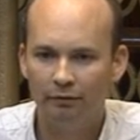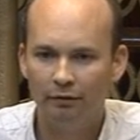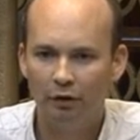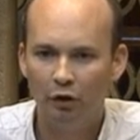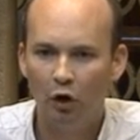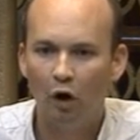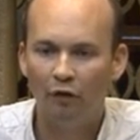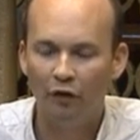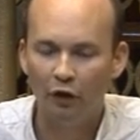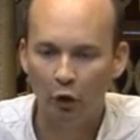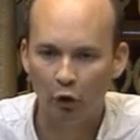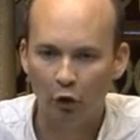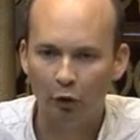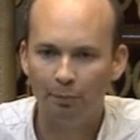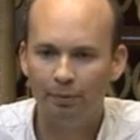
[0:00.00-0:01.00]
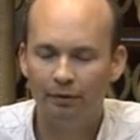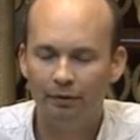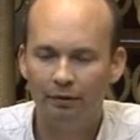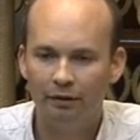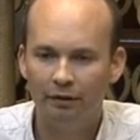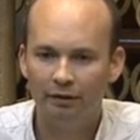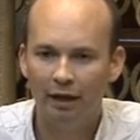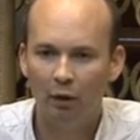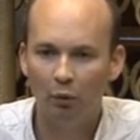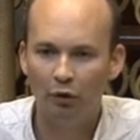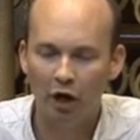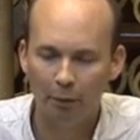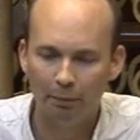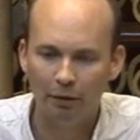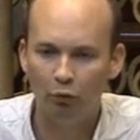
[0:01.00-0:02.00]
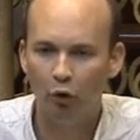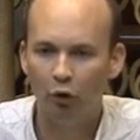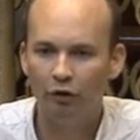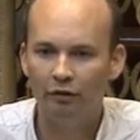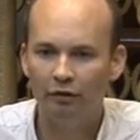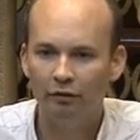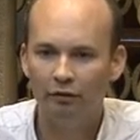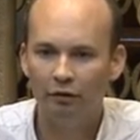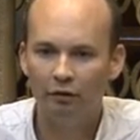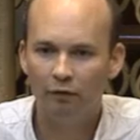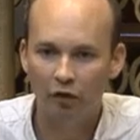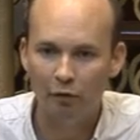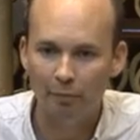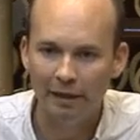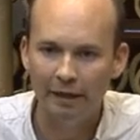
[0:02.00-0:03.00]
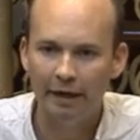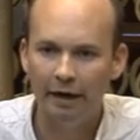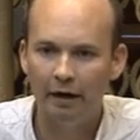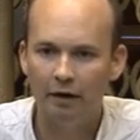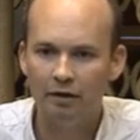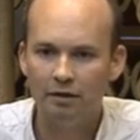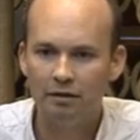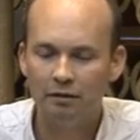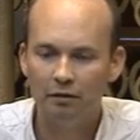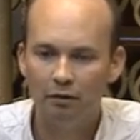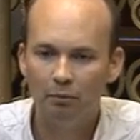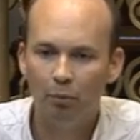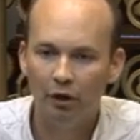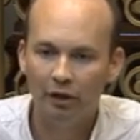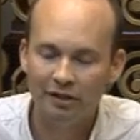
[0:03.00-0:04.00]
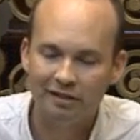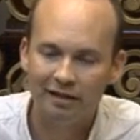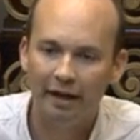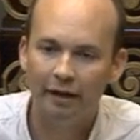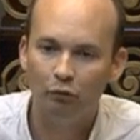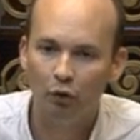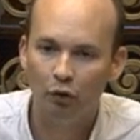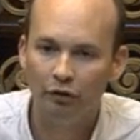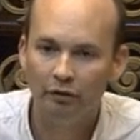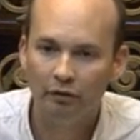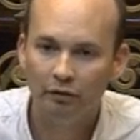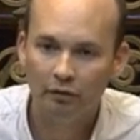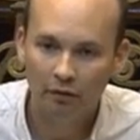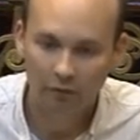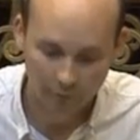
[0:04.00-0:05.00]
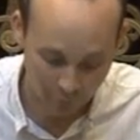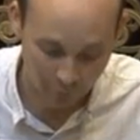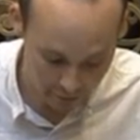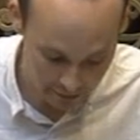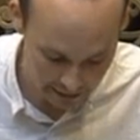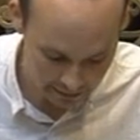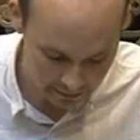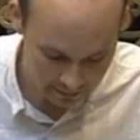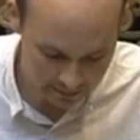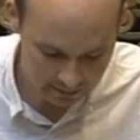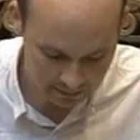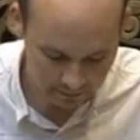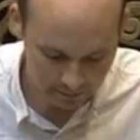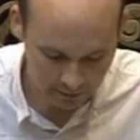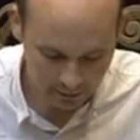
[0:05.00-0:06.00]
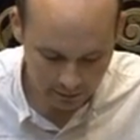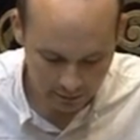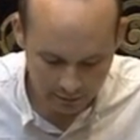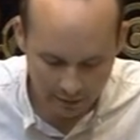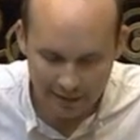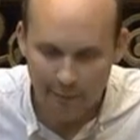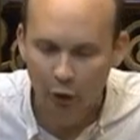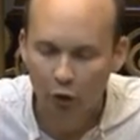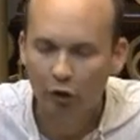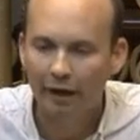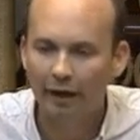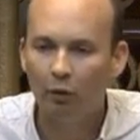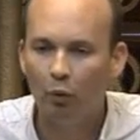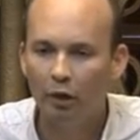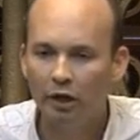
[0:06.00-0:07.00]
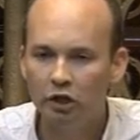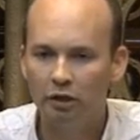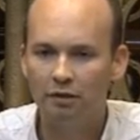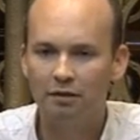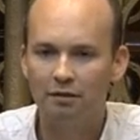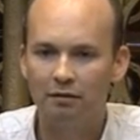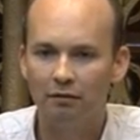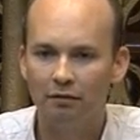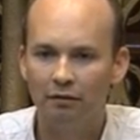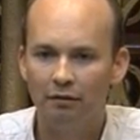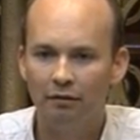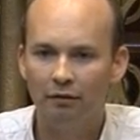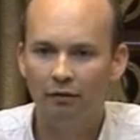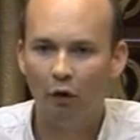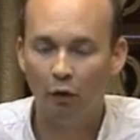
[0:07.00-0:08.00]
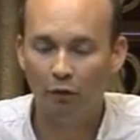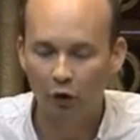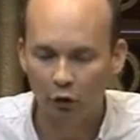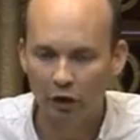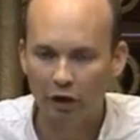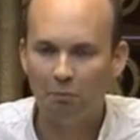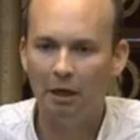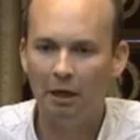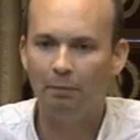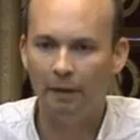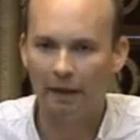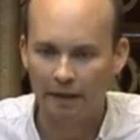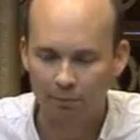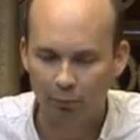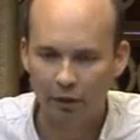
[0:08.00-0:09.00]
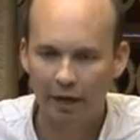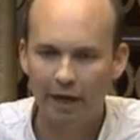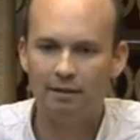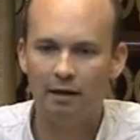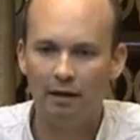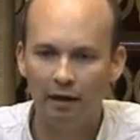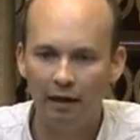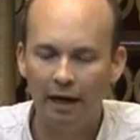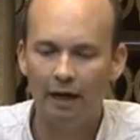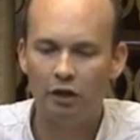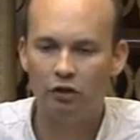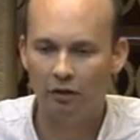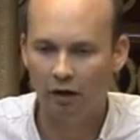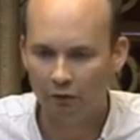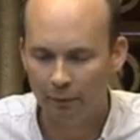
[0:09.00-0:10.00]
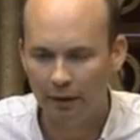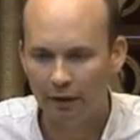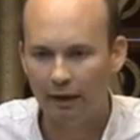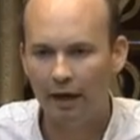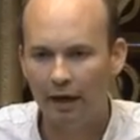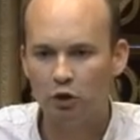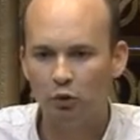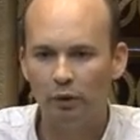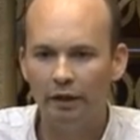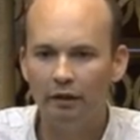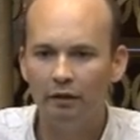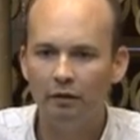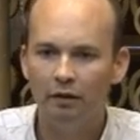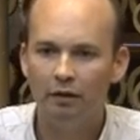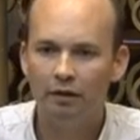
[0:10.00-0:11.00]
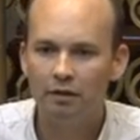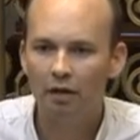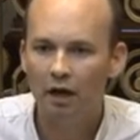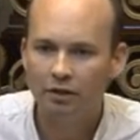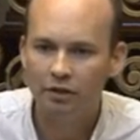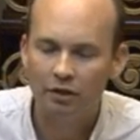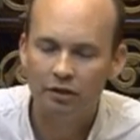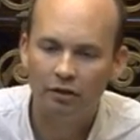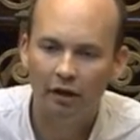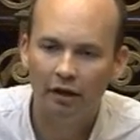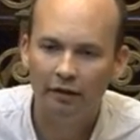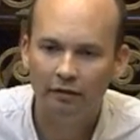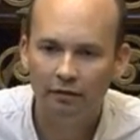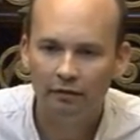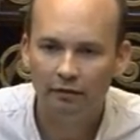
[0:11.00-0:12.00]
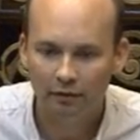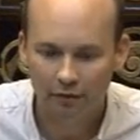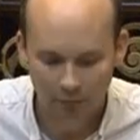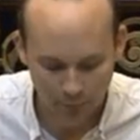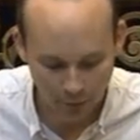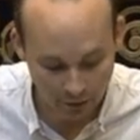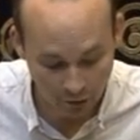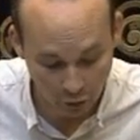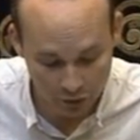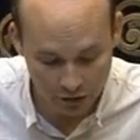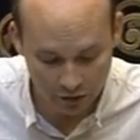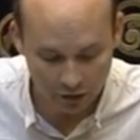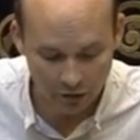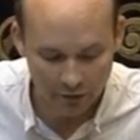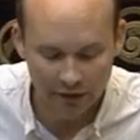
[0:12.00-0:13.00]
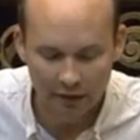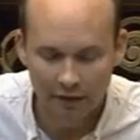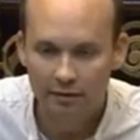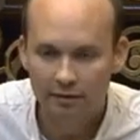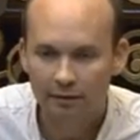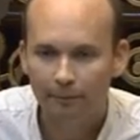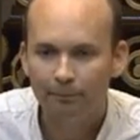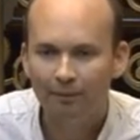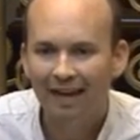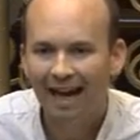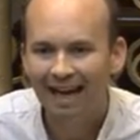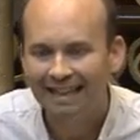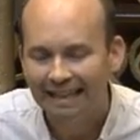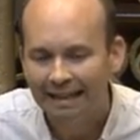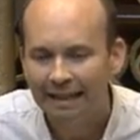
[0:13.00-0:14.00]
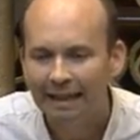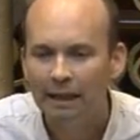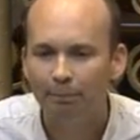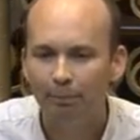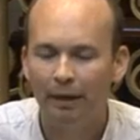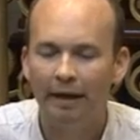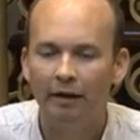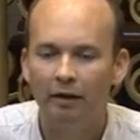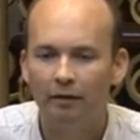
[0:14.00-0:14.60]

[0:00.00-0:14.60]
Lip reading: of a Europe that would not be run for the millionaires but instead run for the millions. The democratic wishes of the Greek people expressed in an election have been casually tossed aside by those authorities. And a key player